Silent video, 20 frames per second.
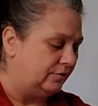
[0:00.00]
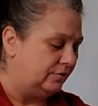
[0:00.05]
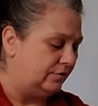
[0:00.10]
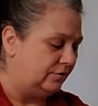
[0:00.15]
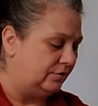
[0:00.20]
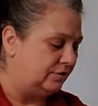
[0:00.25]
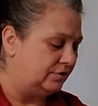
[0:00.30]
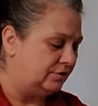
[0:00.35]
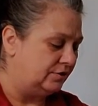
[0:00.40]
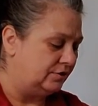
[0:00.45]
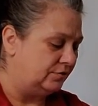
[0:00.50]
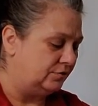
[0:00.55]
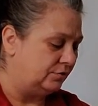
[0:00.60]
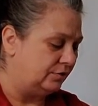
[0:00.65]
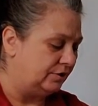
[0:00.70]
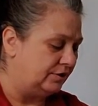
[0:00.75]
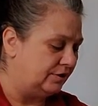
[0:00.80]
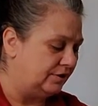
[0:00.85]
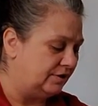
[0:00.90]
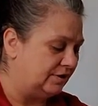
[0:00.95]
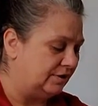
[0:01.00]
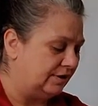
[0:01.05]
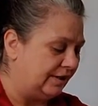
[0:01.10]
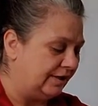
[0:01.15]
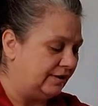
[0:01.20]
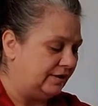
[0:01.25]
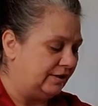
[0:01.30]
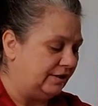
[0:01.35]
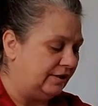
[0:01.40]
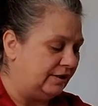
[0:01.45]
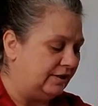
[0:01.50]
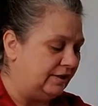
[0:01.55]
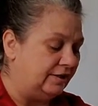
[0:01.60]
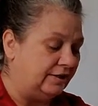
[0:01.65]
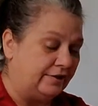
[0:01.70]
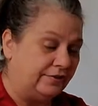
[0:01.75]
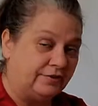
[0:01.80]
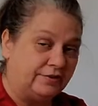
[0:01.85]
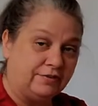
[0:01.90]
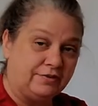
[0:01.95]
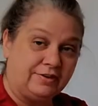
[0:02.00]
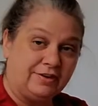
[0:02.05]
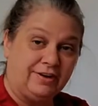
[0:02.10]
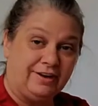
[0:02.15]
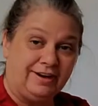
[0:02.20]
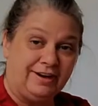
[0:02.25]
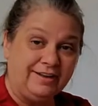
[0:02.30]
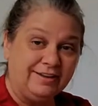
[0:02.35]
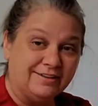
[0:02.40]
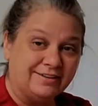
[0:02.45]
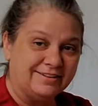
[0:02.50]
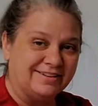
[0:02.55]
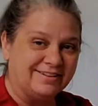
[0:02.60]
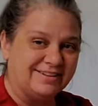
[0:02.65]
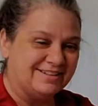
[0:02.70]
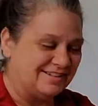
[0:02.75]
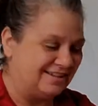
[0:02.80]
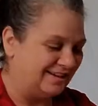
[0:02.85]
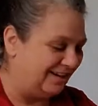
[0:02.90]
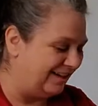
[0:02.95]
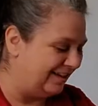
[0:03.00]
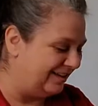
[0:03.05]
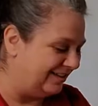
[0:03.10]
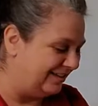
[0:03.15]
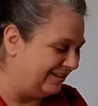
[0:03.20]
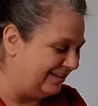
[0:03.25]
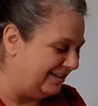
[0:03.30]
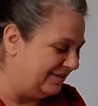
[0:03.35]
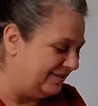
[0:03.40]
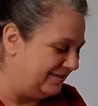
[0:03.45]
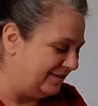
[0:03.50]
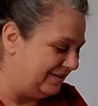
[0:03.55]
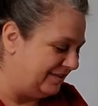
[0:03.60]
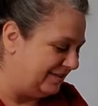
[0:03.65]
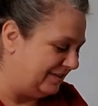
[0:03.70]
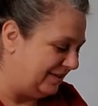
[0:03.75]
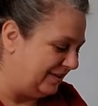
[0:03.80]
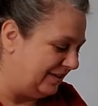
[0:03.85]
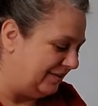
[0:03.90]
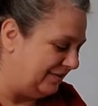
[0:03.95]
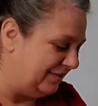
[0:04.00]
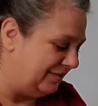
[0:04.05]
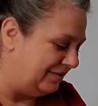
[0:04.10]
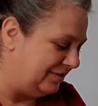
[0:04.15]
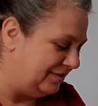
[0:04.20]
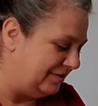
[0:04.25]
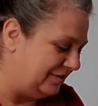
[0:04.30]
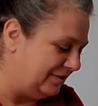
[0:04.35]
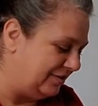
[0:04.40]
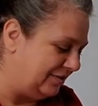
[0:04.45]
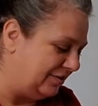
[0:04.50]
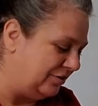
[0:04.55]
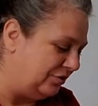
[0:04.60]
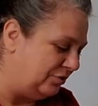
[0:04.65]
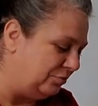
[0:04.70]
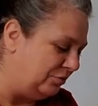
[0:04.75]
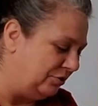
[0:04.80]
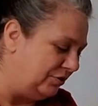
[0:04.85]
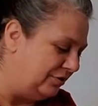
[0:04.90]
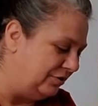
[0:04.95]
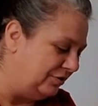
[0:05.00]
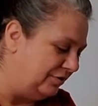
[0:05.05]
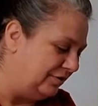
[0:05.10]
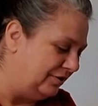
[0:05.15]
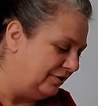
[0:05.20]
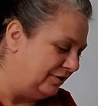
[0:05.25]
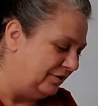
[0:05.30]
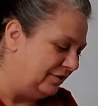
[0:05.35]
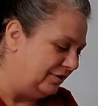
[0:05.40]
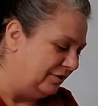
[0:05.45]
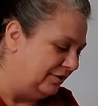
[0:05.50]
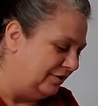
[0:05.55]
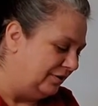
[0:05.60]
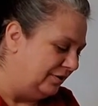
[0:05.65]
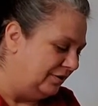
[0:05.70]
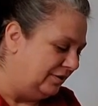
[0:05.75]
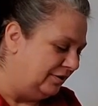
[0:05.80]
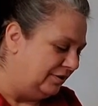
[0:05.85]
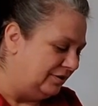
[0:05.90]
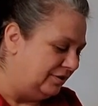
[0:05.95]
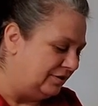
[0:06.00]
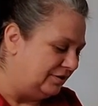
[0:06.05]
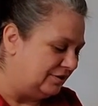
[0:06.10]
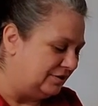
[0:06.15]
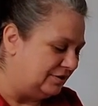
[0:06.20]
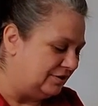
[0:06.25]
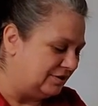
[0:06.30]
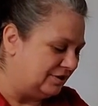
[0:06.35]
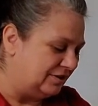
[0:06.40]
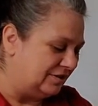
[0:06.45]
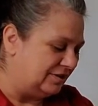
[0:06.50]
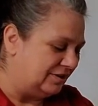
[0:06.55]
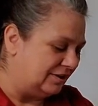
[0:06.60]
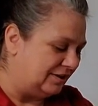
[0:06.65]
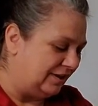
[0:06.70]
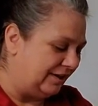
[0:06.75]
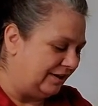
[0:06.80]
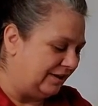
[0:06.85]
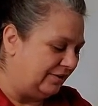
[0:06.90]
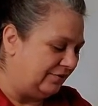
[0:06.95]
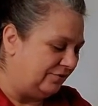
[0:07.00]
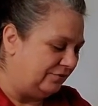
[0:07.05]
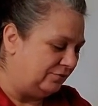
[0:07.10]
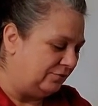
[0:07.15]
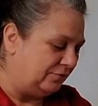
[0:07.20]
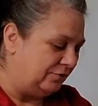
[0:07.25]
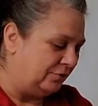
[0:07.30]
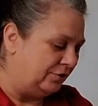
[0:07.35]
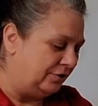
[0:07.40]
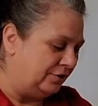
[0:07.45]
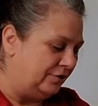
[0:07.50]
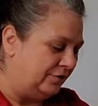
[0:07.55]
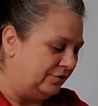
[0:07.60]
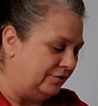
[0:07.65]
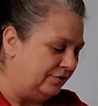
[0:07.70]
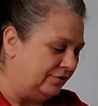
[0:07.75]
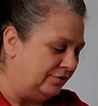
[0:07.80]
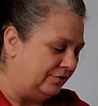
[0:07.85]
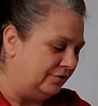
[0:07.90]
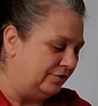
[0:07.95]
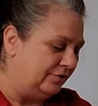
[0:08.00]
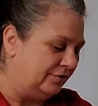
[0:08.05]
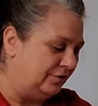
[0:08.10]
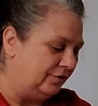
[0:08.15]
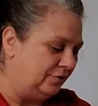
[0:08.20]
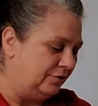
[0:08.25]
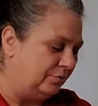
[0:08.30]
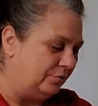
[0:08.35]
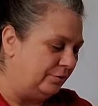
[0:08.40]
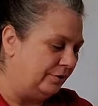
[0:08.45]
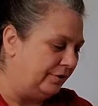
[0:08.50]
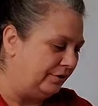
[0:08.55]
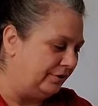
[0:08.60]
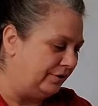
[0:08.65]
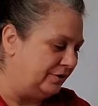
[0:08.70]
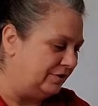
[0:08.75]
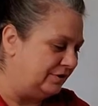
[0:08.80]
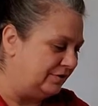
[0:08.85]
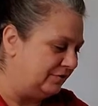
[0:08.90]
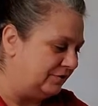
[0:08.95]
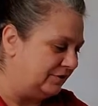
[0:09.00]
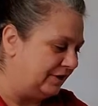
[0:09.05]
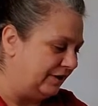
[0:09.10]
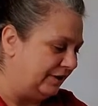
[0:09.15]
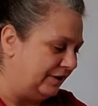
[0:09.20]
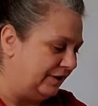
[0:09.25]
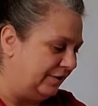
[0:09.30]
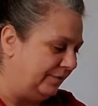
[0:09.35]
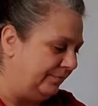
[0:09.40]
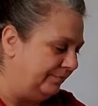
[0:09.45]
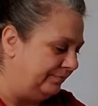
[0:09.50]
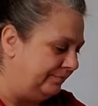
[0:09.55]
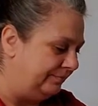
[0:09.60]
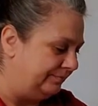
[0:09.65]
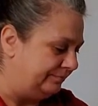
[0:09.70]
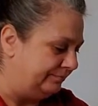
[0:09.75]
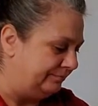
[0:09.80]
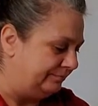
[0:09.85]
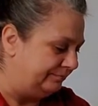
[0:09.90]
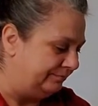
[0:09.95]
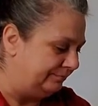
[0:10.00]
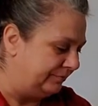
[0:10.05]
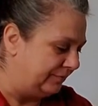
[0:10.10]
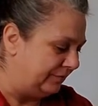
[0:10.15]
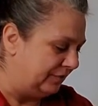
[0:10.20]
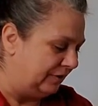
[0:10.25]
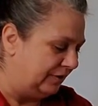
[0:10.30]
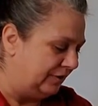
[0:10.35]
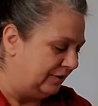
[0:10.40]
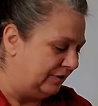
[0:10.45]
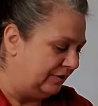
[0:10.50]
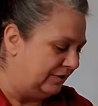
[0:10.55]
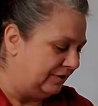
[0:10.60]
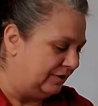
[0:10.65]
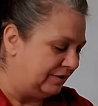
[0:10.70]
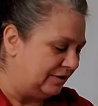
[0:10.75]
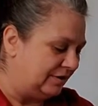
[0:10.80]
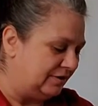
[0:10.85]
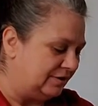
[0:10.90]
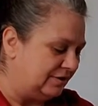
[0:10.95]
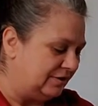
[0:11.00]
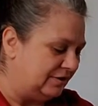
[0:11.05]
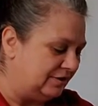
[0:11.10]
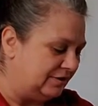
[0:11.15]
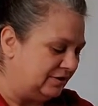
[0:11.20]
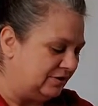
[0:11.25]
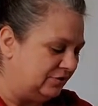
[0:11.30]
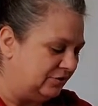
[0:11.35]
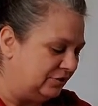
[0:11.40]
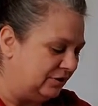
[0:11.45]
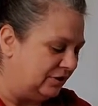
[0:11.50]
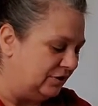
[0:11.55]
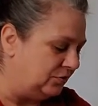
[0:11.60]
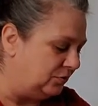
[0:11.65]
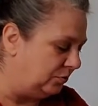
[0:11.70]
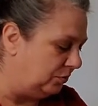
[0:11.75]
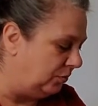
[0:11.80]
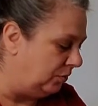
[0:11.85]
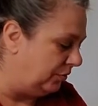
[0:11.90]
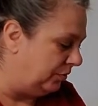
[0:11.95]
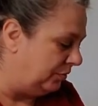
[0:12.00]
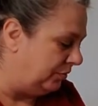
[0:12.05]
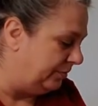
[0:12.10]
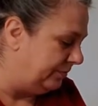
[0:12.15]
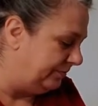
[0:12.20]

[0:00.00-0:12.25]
it just really doesn't like the heat. Now the cotton does. Cotton loves this heat, this humid. It just doesn't like it for long periods of time because it still needs water.